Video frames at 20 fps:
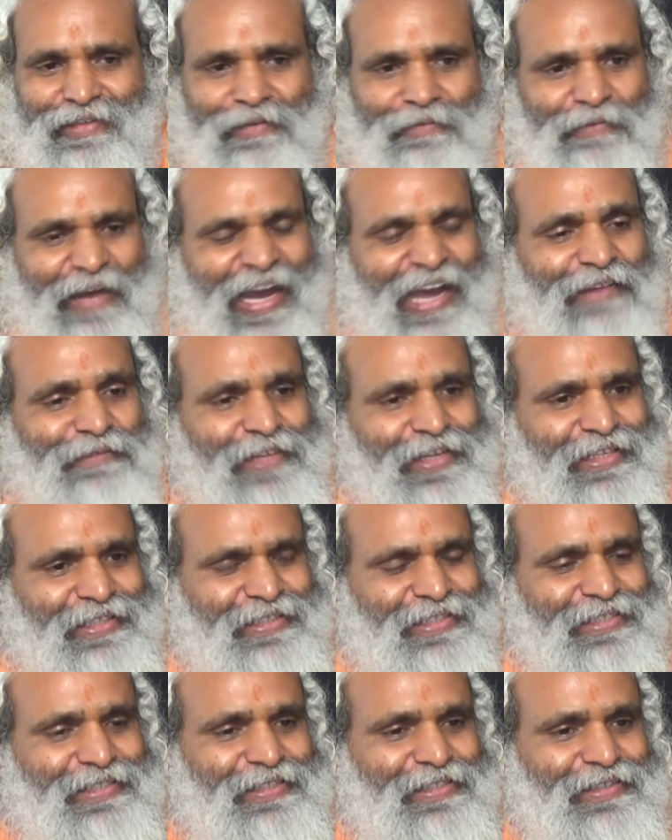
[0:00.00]
Bha
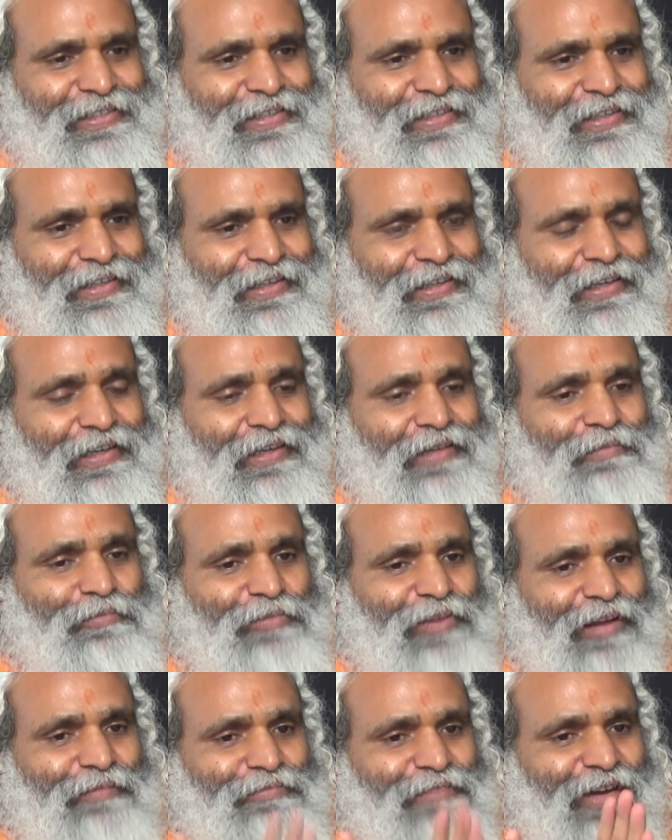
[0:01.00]
means
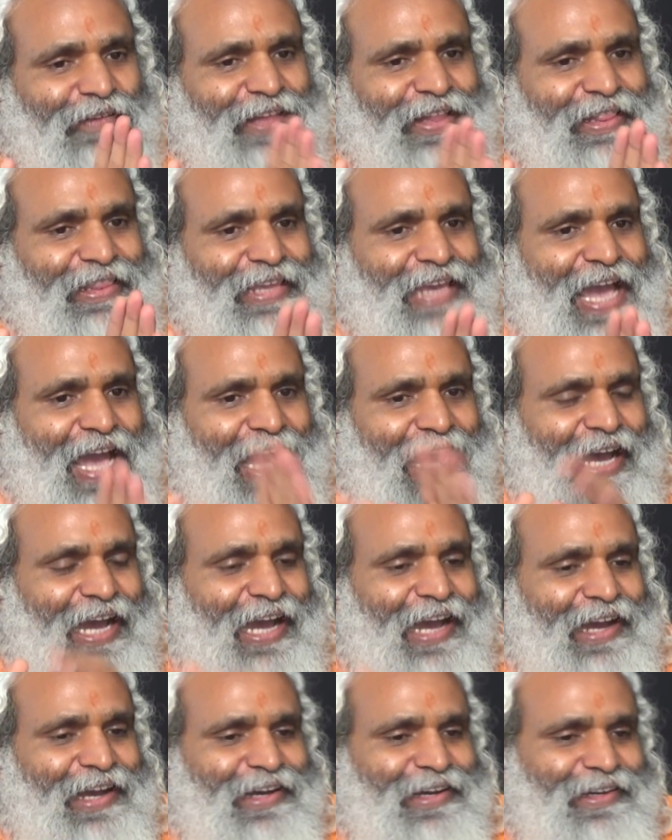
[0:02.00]
Brahma
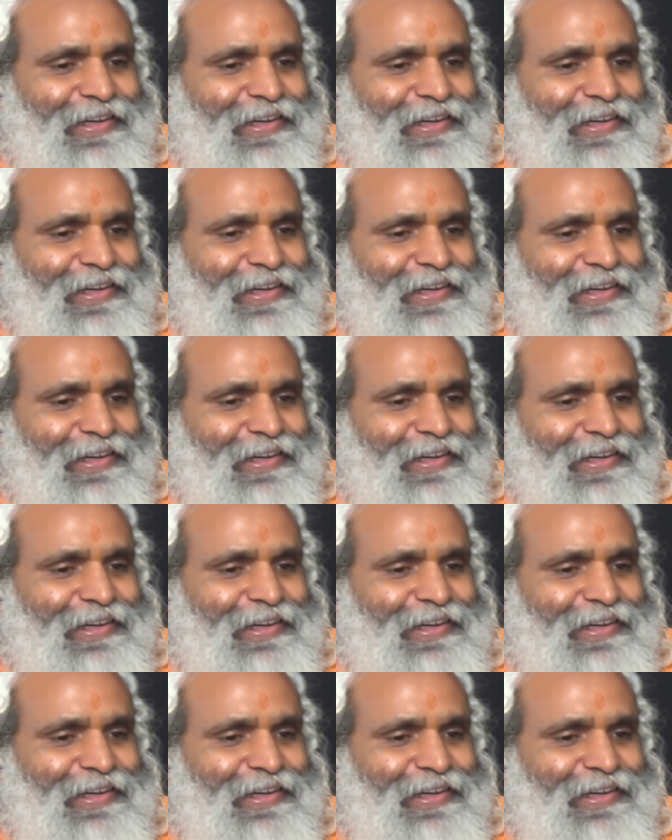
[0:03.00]
Vidya.